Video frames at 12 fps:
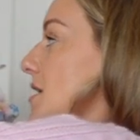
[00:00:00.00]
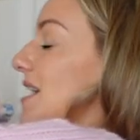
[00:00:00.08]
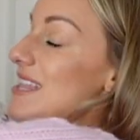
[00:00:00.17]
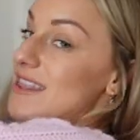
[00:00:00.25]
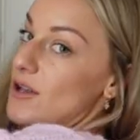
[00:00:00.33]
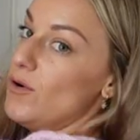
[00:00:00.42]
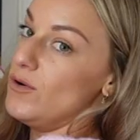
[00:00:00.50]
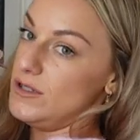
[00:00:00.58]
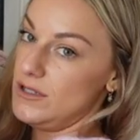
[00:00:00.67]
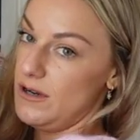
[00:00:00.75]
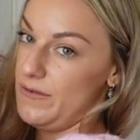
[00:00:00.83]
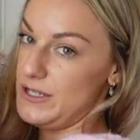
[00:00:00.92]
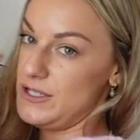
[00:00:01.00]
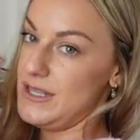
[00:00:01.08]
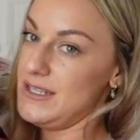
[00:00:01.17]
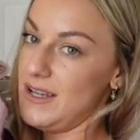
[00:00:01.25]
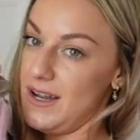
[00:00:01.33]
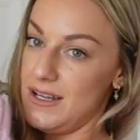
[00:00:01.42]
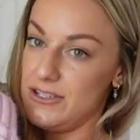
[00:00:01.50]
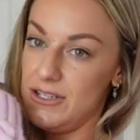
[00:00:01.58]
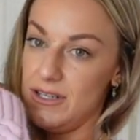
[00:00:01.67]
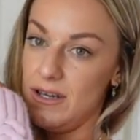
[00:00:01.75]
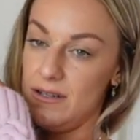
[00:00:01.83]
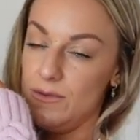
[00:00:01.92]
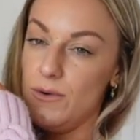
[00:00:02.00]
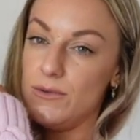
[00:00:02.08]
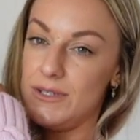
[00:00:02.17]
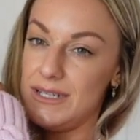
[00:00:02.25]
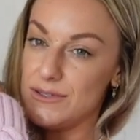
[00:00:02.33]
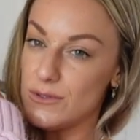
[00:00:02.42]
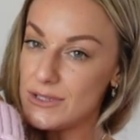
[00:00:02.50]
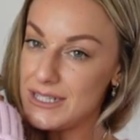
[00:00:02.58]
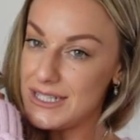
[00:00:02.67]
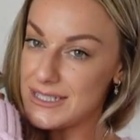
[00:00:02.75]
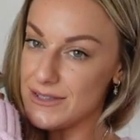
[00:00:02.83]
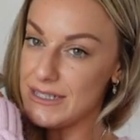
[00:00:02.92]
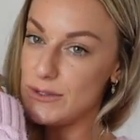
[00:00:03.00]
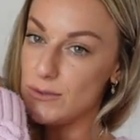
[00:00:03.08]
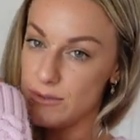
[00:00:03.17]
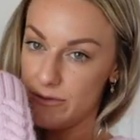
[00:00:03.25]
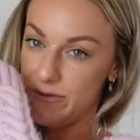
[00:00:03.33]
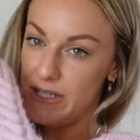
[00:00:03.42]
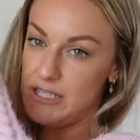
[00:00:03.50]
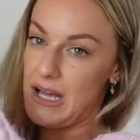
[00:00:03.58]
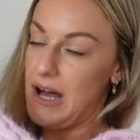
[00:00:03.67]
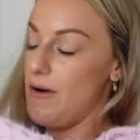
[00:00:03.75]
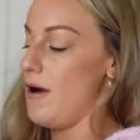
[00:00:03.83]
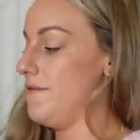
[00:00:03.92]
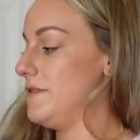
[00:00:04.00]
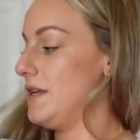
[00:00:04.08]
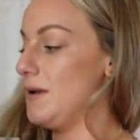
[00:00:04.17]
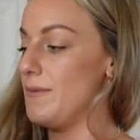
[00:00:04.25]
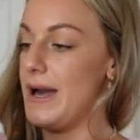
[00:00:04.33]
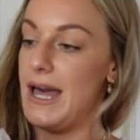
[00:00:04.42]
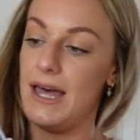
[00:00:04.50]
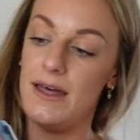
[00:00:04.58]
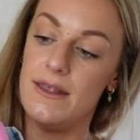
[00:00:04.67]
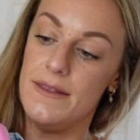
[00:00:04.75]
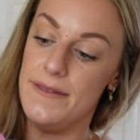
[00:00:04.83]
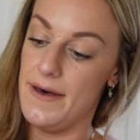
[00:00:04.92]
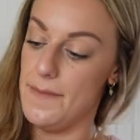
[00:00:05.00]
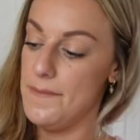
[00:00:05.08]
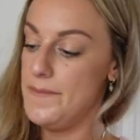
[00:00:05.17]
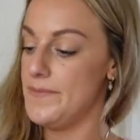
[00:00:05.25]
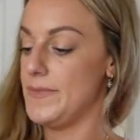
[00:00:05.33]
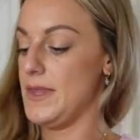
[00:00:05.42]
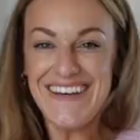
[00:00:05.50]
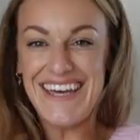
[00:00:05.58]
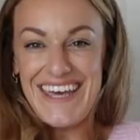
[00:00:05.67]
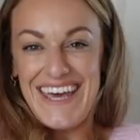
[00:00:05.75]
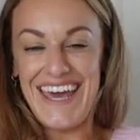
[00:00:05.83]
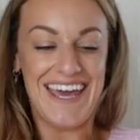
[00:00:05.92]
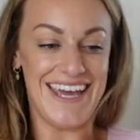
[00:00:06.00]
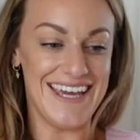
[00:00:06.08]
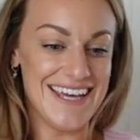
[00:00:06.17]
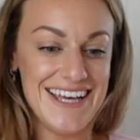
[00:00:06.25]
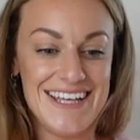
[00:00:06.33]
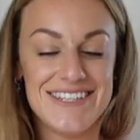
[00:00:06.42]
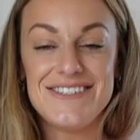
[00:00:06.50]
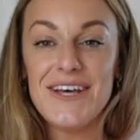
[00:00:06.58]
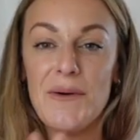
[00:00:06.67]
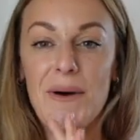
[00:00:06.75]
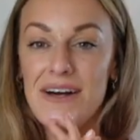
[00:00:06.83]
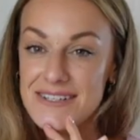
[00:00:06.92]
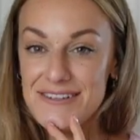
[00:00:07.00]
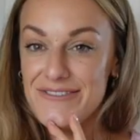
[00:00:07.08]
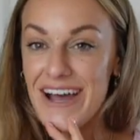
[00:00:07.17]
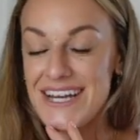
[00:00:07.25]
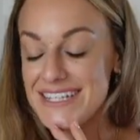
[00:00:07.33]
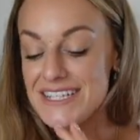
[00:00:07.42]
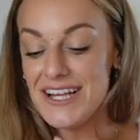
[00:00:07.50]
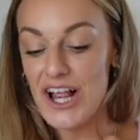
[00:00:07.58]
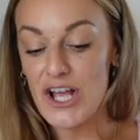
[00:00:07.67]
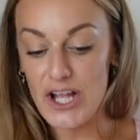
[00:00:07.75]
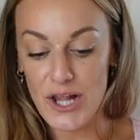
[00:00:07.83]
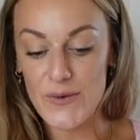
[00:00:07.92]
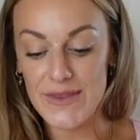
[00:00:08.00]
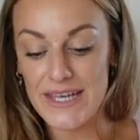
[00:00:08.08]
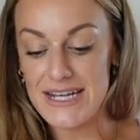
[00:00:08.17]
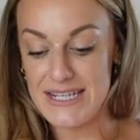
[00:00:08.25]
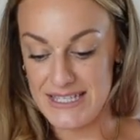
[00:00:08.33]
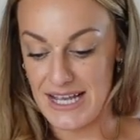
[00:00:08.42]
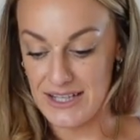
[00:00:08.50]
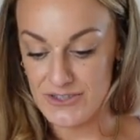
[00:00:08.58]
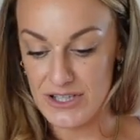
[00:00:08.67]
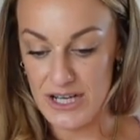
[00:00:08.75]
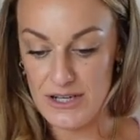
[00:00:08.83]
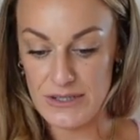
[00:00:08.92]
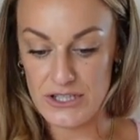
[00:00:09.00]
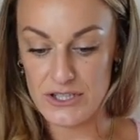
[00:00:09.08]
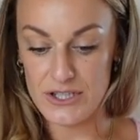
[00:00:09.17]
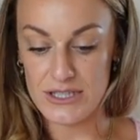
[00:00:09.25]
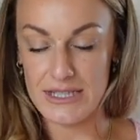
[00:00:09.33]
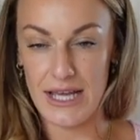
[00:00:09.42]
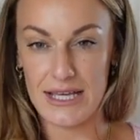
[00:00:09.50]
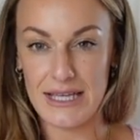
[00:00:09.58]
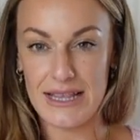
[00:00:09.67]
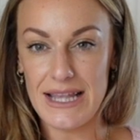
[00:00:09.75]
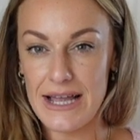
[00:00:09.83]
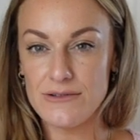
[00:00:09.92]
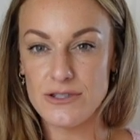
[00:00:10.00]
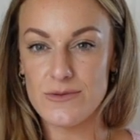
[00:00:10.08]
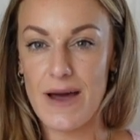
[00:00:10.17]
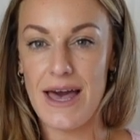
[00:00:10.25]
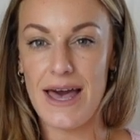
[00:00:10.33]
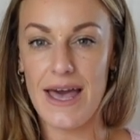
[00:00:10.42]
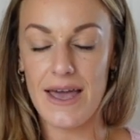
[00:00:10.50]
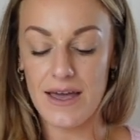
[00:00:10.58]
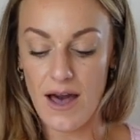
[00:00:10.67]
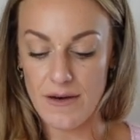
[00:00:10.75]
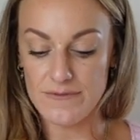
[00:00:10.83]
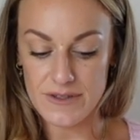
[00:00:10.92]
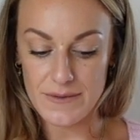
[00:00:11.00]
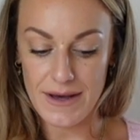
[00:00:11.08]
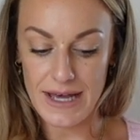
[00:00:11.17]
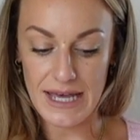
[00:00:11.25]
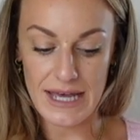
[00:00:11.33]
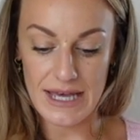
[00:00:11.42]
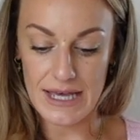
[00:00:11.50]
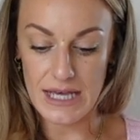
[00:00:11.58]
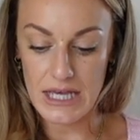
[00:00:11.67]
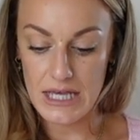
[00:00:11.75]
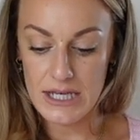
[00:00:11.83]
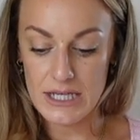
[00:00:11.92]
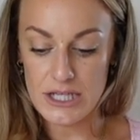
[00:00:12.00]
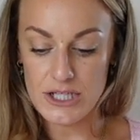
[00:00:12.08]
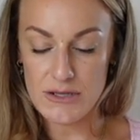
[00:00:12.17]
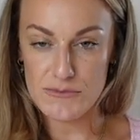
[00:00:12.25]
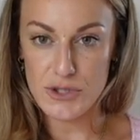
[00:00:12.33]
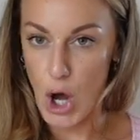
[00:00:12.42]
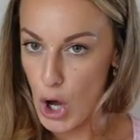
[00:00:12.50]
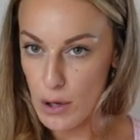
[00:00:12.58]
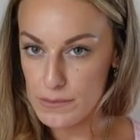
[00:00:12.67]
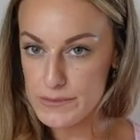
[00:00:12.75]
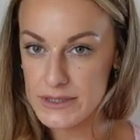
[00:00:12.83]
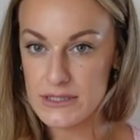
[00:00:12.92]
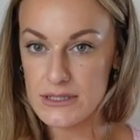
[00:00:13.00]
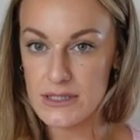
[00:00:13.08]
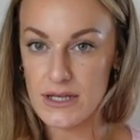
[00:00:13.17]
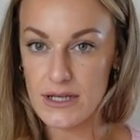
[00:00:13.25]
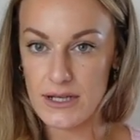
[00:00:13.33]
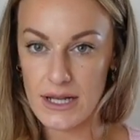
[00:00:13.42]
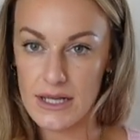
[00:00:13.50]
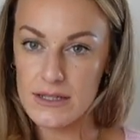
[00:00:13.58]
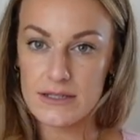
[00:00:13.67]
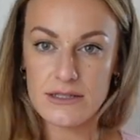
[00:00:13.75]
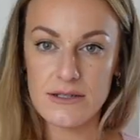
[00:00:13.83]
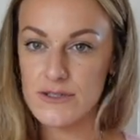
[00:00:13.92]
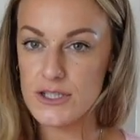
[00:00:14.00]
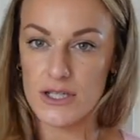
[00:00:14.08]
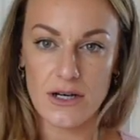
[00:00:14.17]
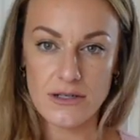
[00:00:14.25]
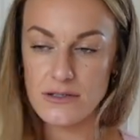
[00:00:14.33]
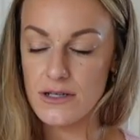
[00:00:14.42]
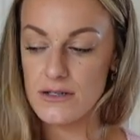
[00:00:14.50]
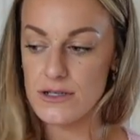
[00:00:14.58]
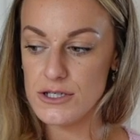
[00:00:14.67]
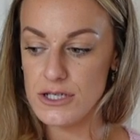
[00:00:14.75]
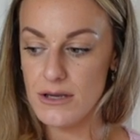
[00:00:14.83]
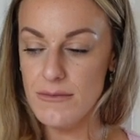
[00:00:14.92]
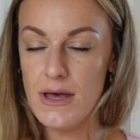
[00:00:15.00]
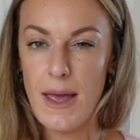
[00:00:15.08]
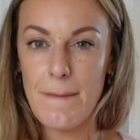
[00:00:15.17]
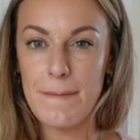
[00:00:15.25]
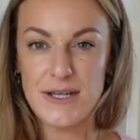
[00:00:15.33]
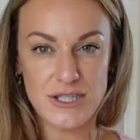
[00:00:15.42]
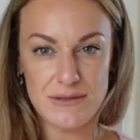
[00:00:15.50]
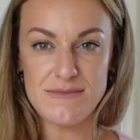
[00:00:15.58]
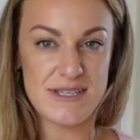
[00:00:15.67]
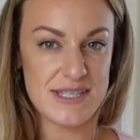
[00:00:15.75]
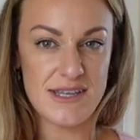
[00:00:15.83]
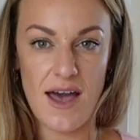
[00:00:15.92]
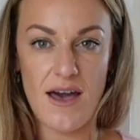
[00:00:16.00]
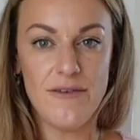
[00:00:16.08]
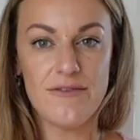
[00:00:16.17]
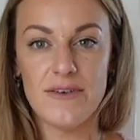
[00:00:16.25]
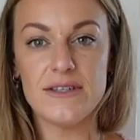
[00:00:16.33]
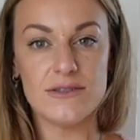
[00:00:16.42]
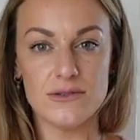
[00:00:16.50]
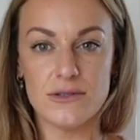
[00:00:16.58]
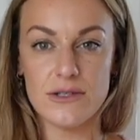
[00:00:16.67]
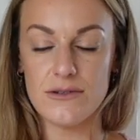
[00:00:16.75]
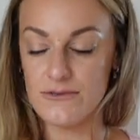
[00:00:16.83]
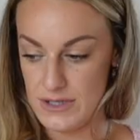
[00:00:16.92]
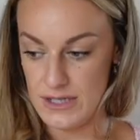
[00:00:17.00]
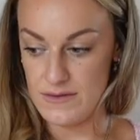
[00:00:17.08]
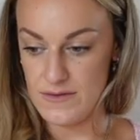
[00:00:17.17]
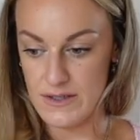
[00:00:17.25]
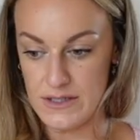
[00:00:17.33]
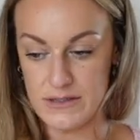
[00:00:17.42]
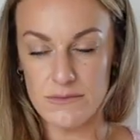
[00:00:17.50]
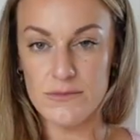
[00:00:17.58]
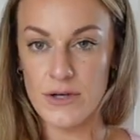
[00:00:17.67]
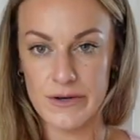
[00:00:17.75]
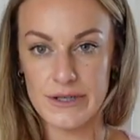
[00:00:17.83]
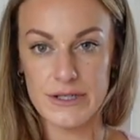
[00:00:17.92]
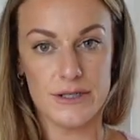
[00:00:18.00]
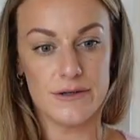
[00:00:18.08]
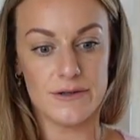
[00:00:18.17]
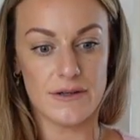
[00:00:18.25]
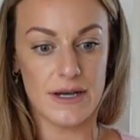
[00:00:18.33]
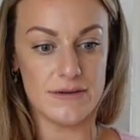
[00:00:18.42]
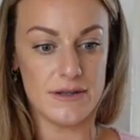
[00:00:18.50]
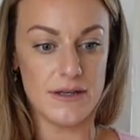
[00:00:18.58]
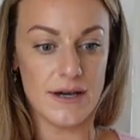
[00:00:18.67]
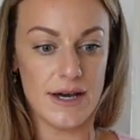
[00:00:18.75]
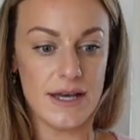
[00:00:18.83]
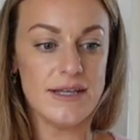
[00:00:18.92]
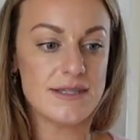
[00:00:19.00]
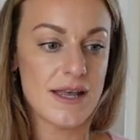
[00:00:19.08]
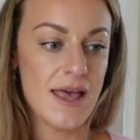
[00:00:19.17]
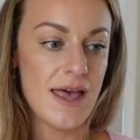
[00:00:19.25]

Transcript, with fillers: In the order of which these aren't actually in color coordinated order, these are in order of which how often I wear them. Okay, so on to the final clothing section, which is just like loungewear, comfy wear, gym tops, like stuff to chuck on to go to the gym. My gym stuff is all gravy, so I'm not going to go through that with you guys.